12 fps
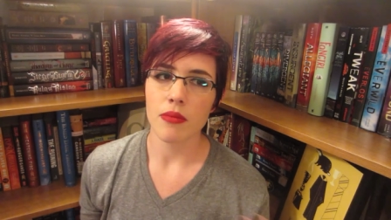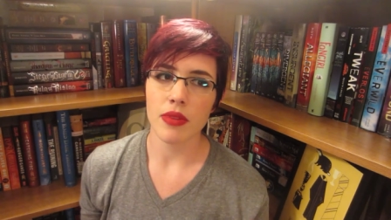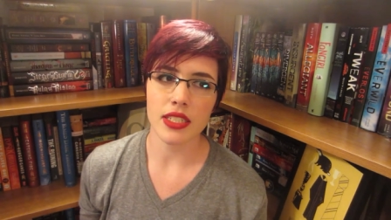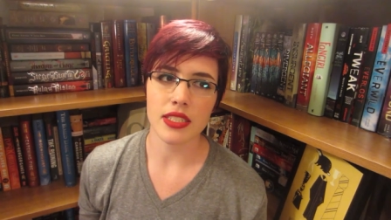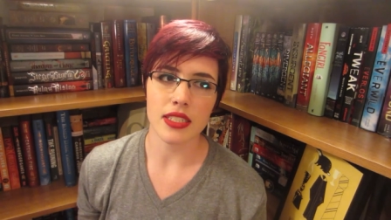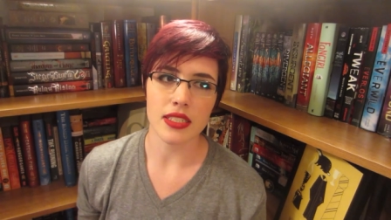
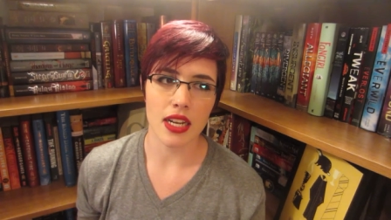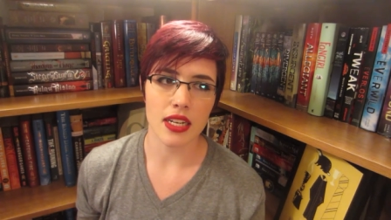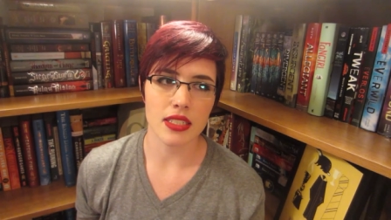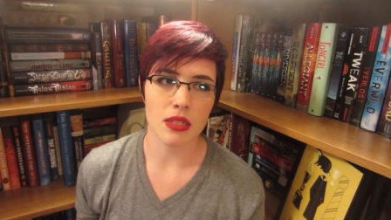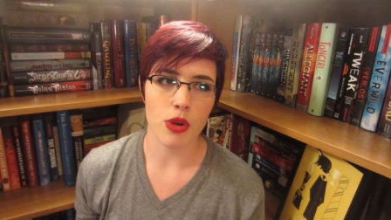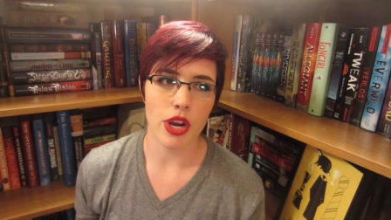But it's kind
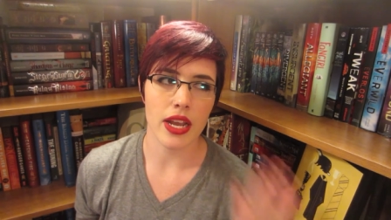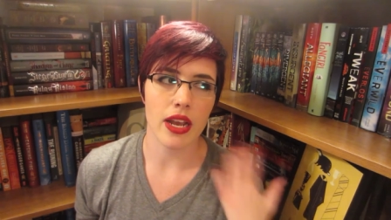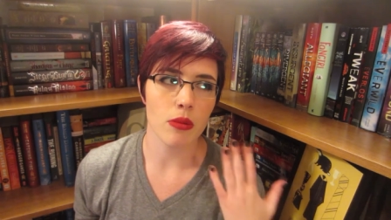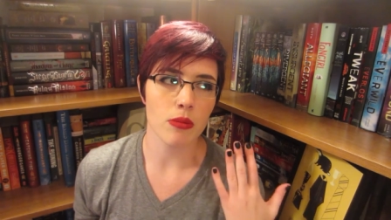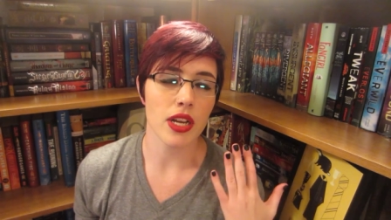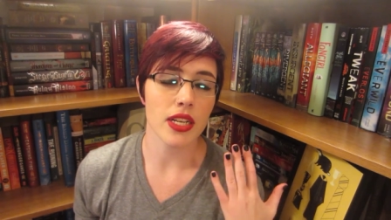of dim right
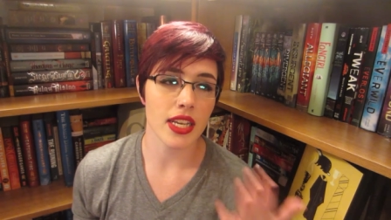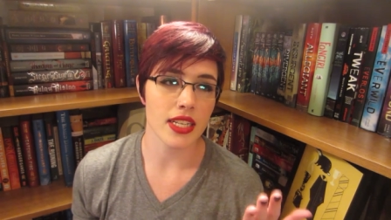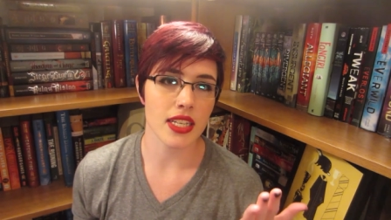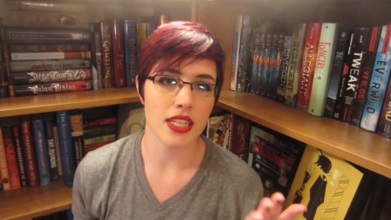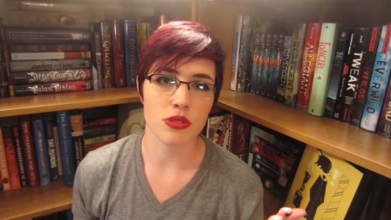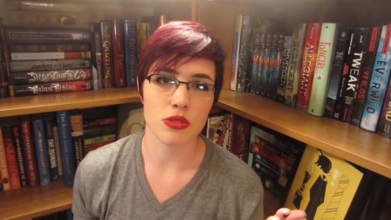now, but
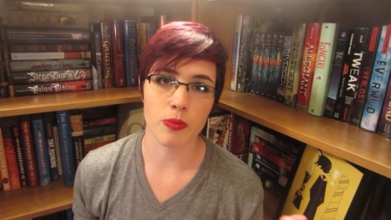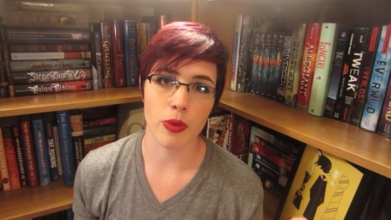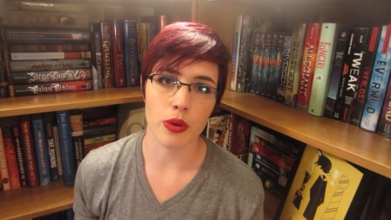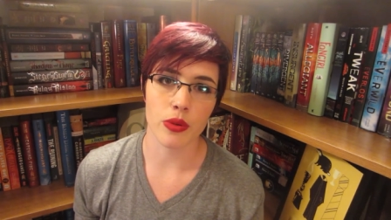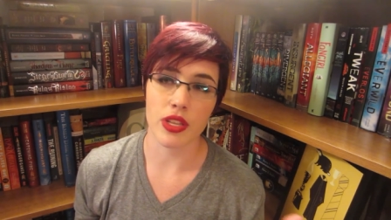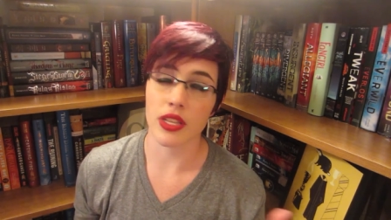yes, I use
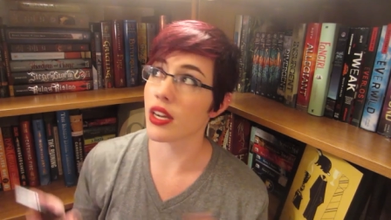both.